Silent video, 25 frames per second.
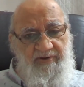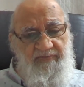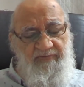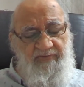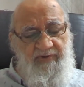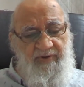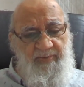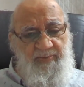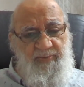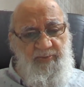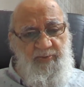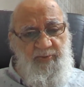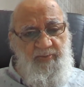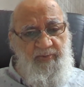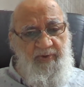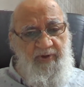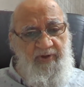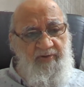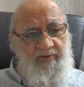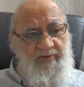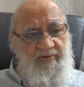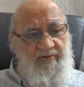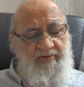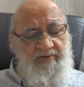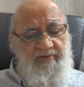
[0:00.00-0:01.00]
From
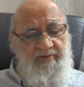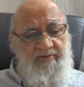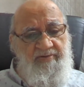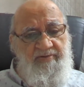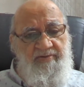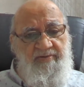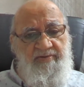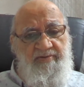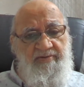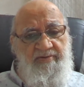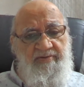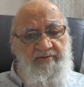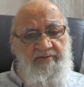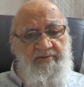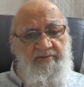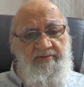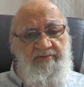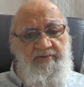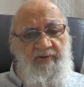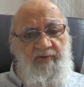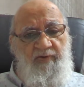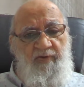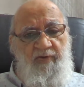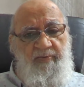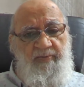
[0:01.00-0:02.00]
tomorrow
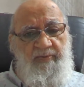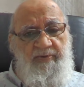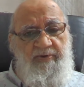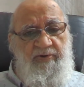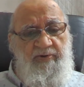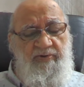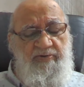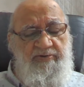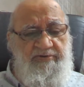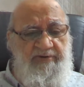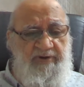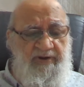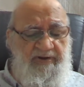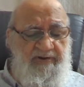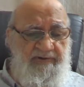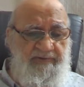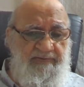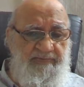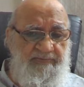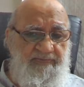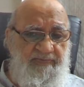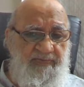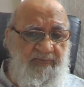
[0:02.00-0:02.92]
there will be no sun.